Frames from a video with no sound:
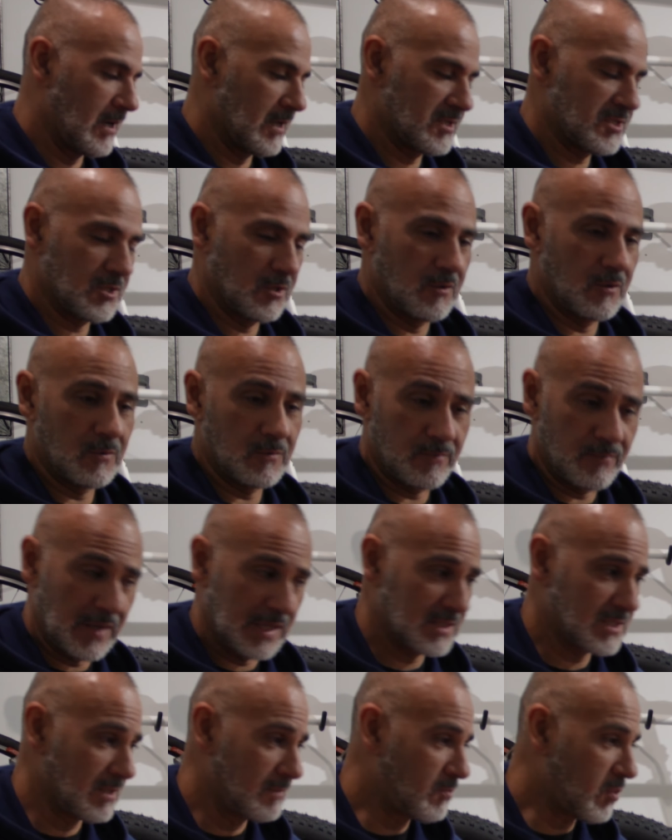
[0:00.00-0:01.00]
So
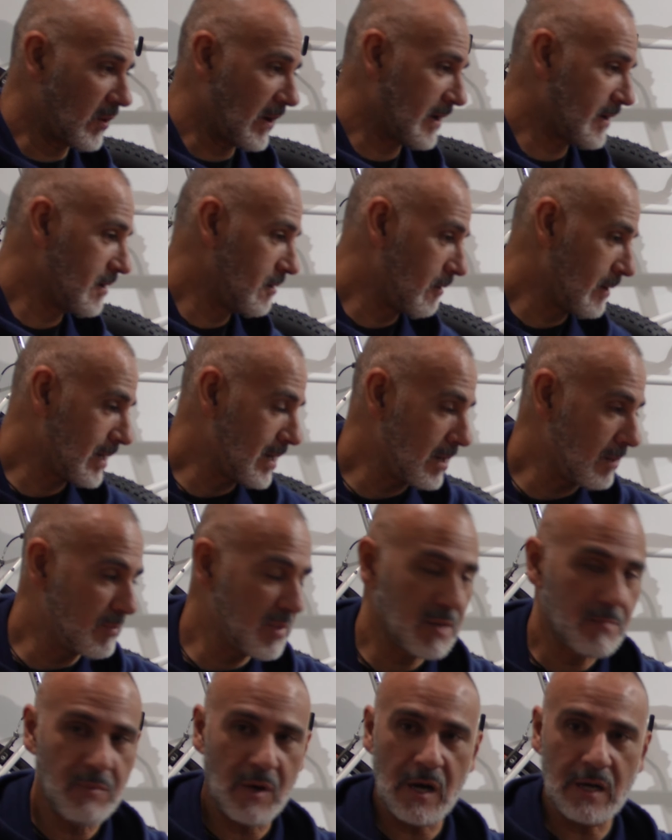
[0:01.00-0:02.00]
at some point, I got a
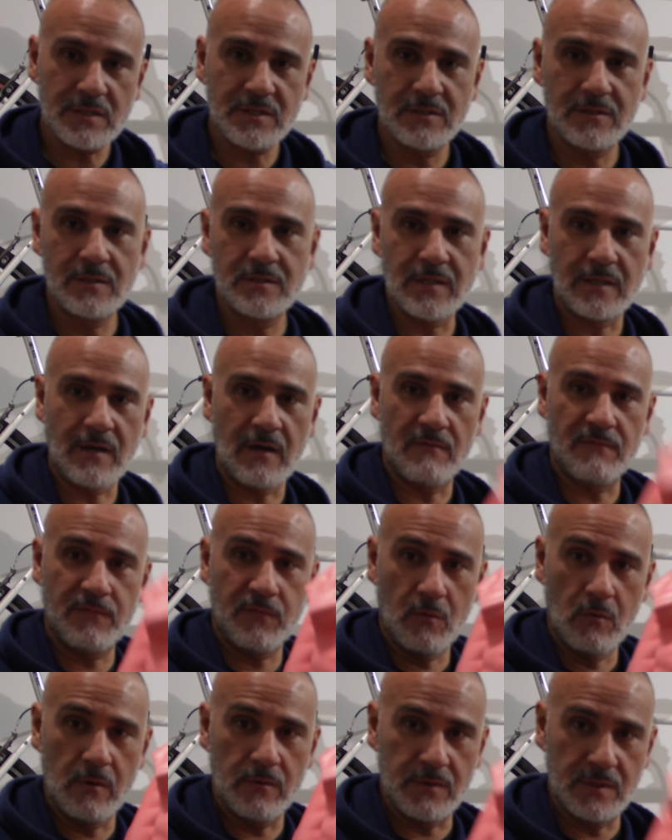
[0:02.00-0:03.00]
big box of these. I got
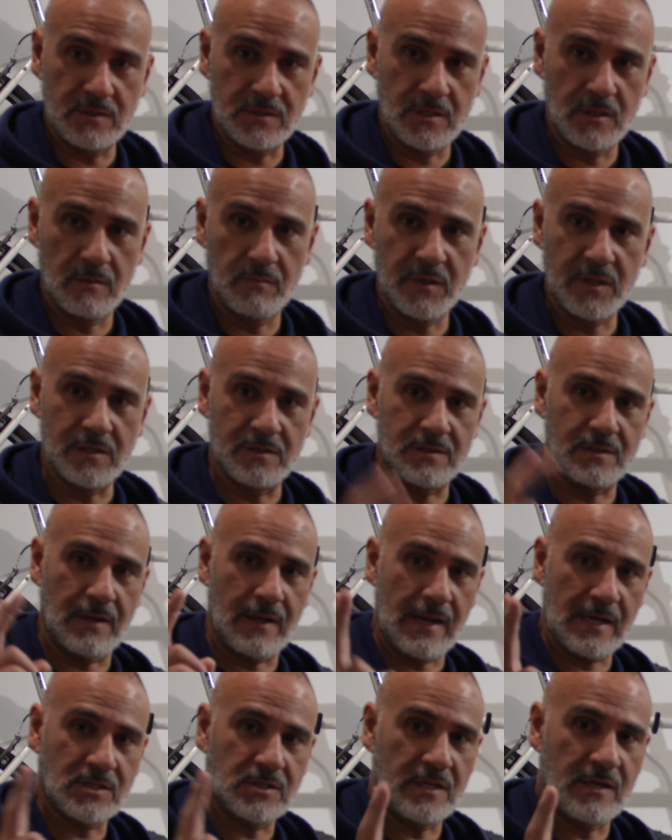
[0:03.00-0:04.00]
4 of these here because
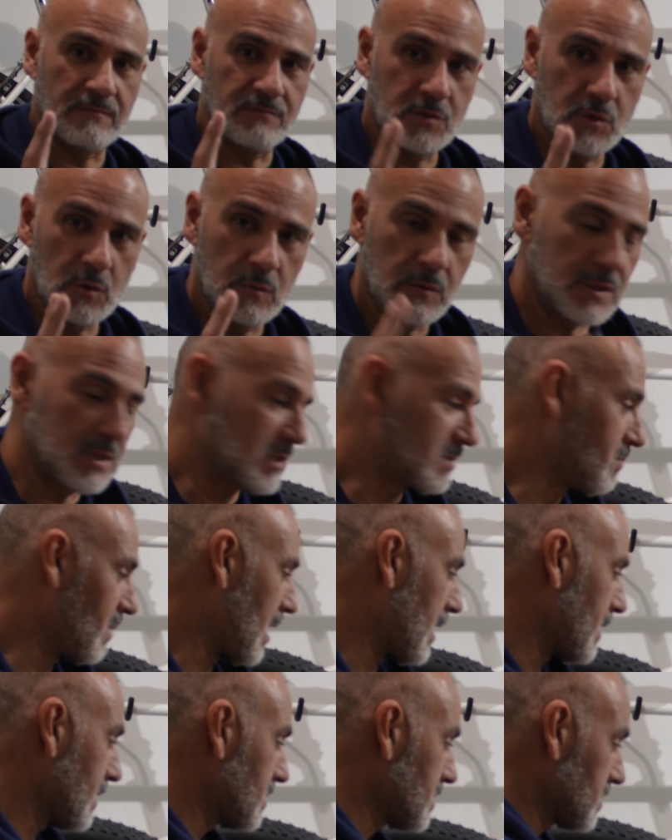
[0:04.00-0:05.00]
I actually have 2 of these
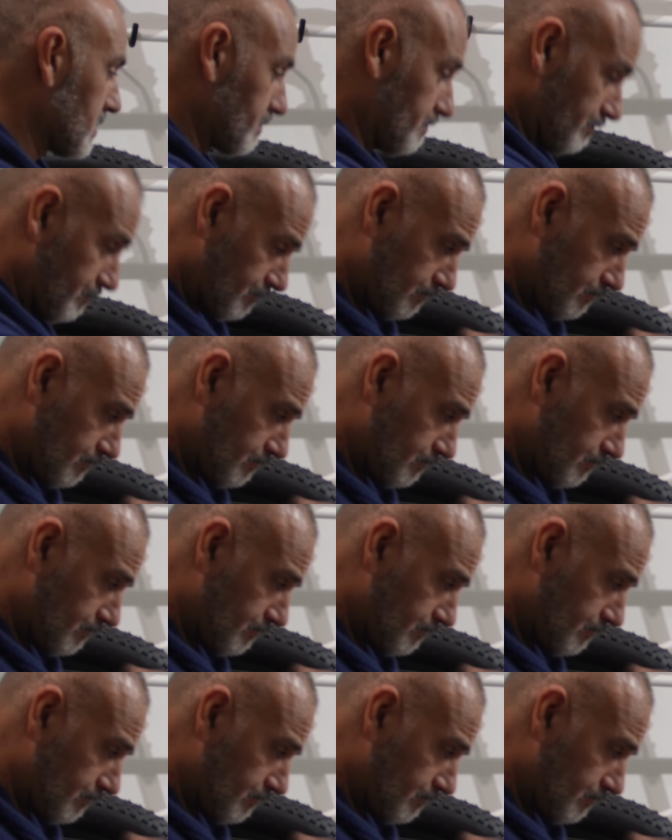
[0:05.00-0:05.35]
bikes.